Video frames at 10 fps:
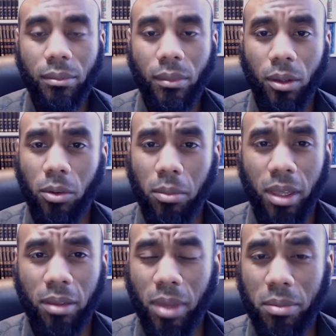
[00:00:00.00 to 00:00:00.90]
Or
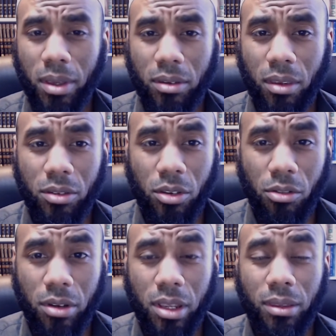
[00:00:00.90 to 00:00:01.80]
may, maybe it, it's
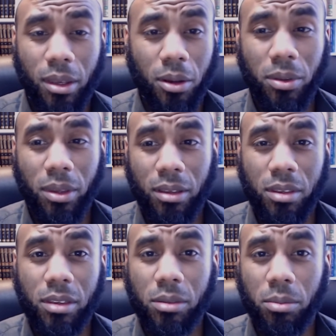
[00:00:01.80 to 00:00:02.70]
greed. They know they
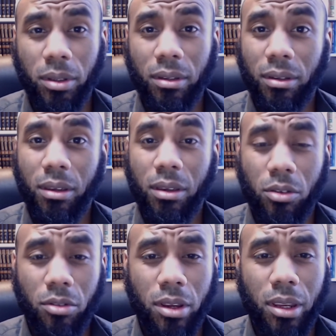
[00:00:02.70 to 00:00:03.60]
exist, but it's
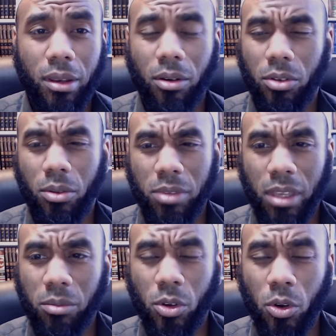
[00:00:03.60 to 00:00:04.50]
greed. Or
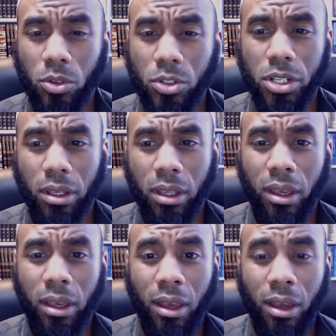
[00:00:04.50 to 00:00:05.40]
sometimes culture
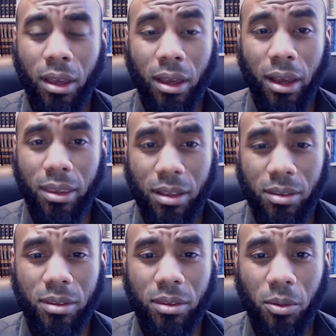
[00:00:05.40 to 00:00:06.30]
uh,
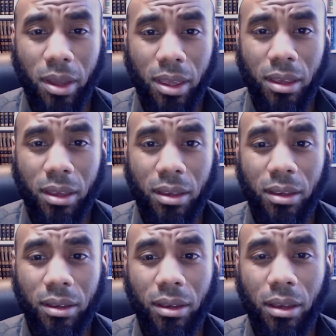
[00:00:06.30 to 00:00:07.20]
gets in the way,
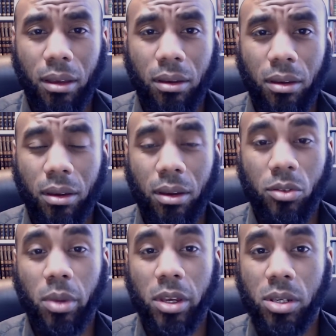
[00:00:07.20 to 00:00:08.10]
uh,
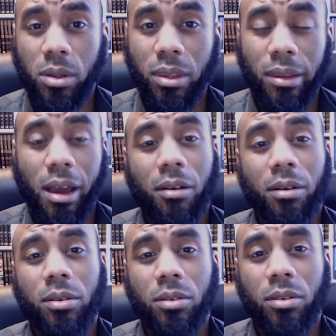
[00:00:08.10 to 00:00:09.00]
especially the
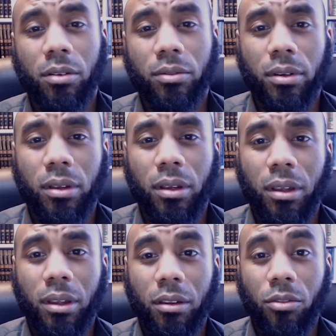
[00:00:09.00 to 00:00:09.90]
inheritance of
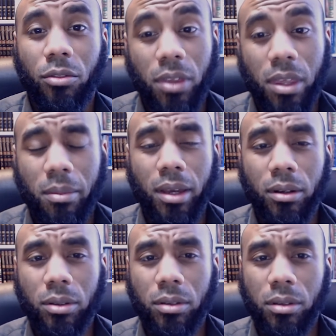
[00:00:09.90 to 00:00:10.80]

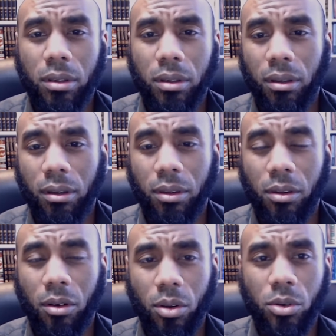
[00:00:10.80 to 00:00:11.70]
females. Uh,
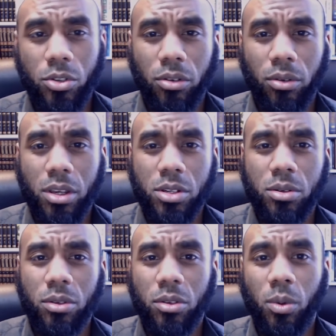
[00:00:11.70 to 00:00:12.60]
there are cultural
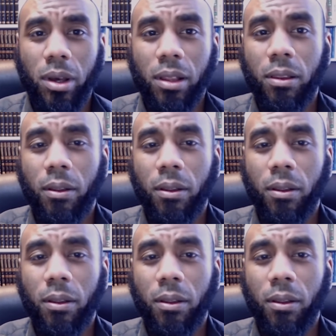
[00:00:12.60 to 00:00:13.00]
issues as well